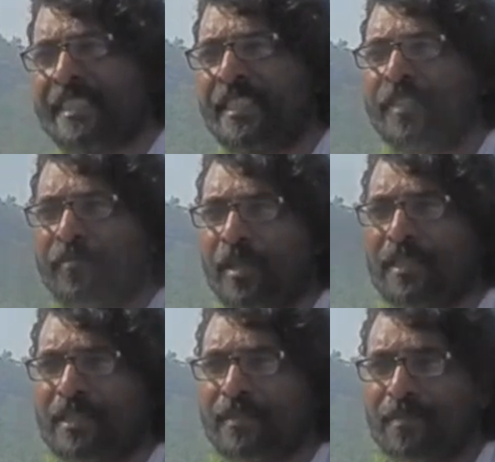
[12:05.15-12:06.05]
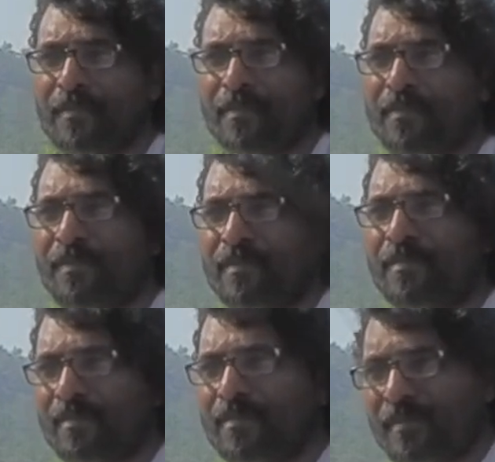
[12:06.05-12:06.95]
shitty ones.
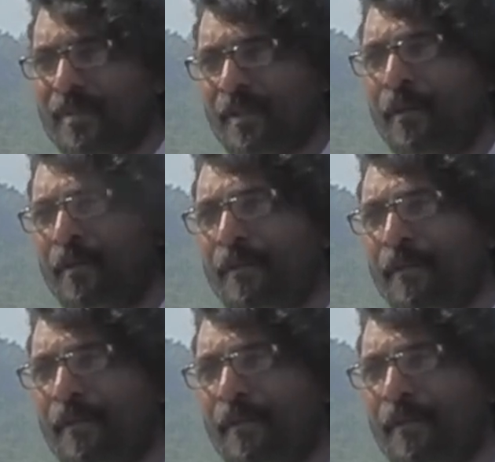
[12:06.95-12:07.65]
You know?